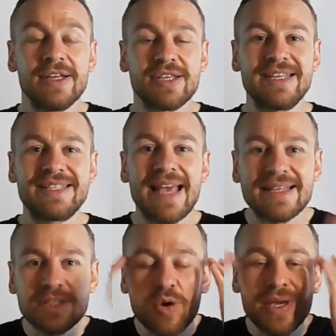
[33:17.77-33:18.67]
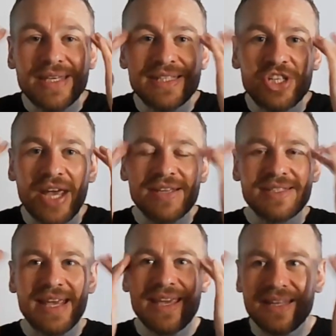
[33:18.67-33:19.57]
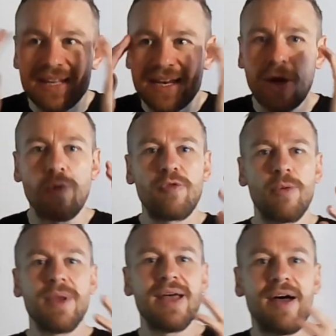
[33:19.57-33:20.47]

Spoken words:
So he says, Jay has taken it now from